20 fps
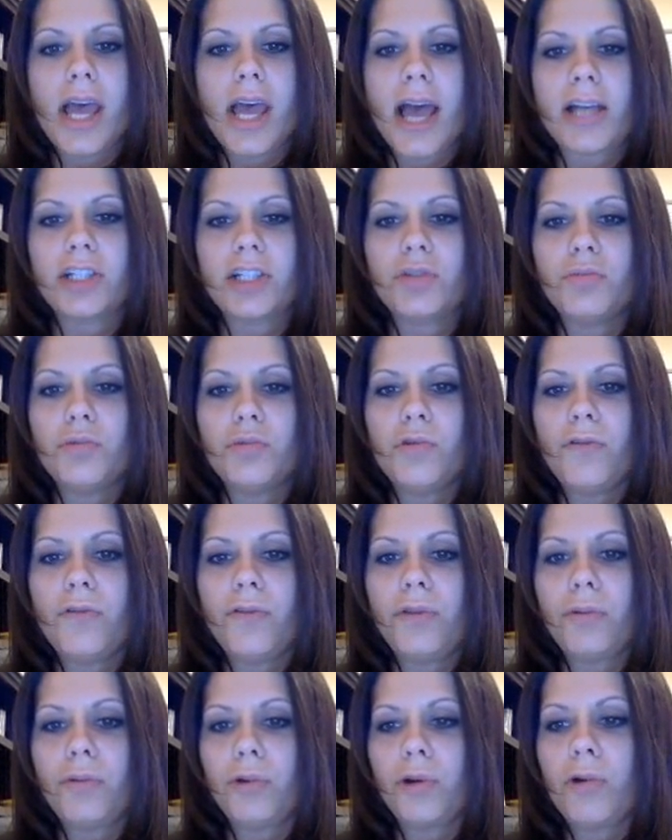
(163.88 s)
As you
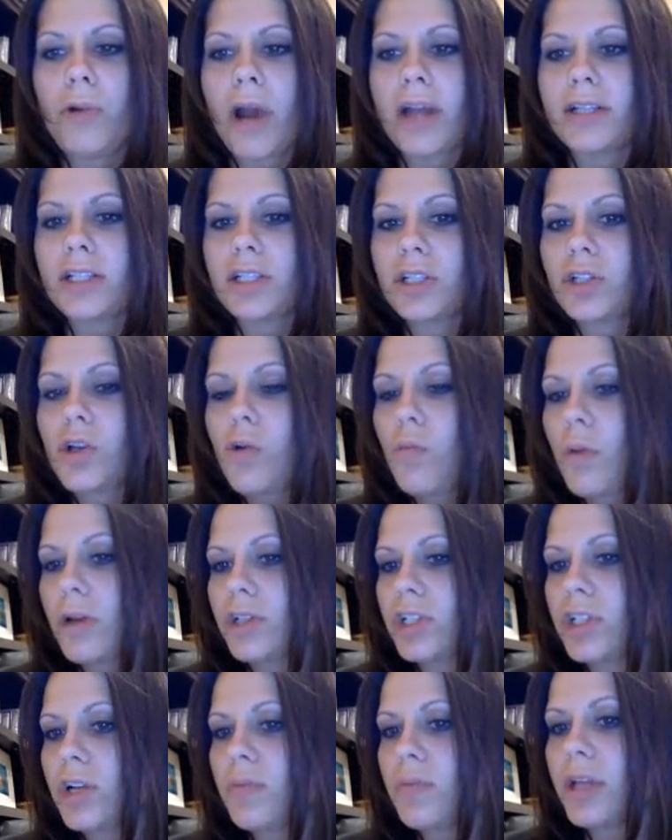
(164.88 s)
move through, I just don't
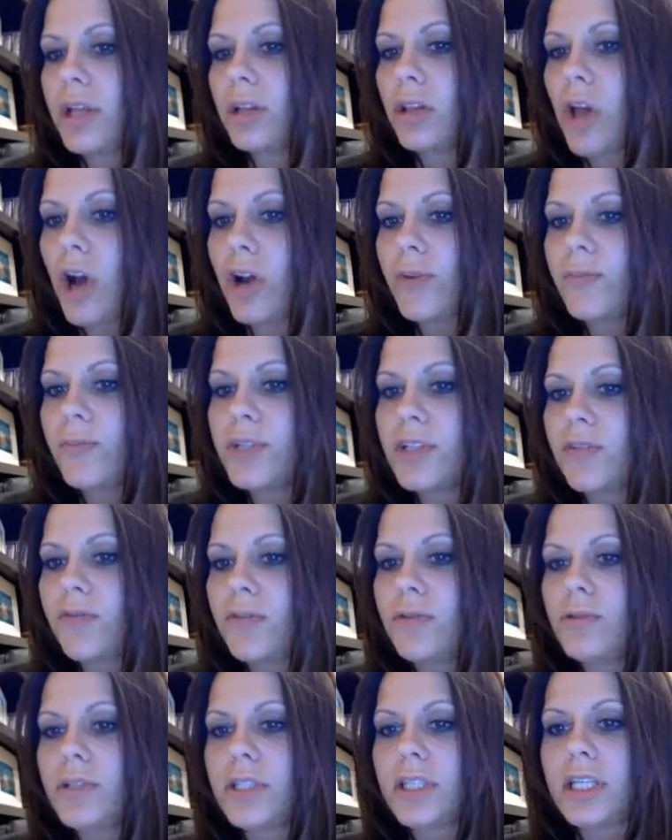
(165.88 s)
want you to be alarmed if
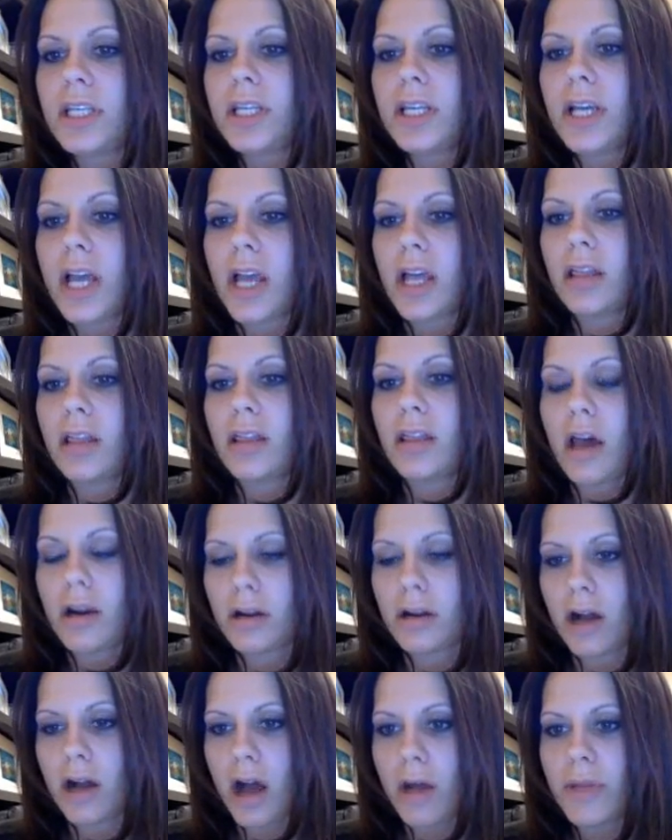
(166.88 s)
you see a lot
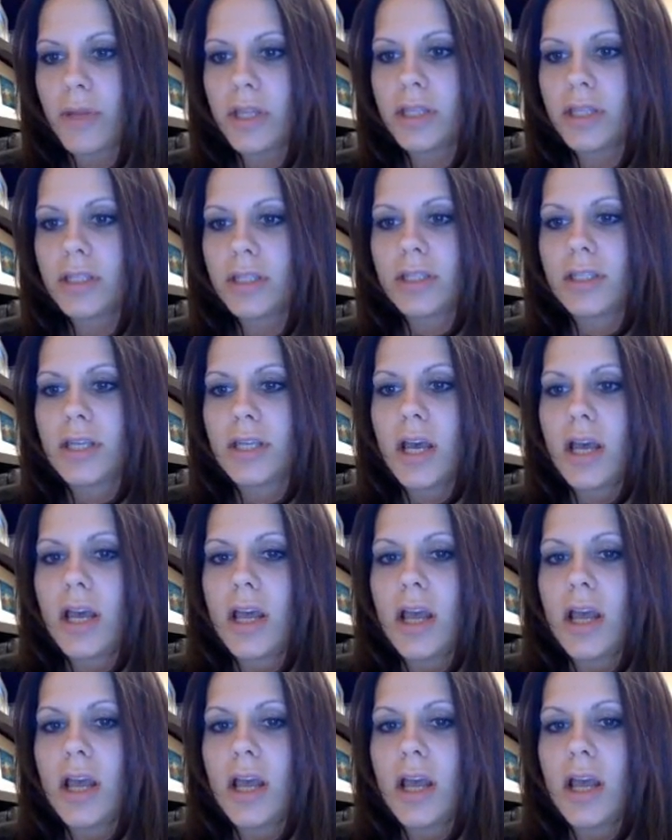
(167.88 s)
of comments.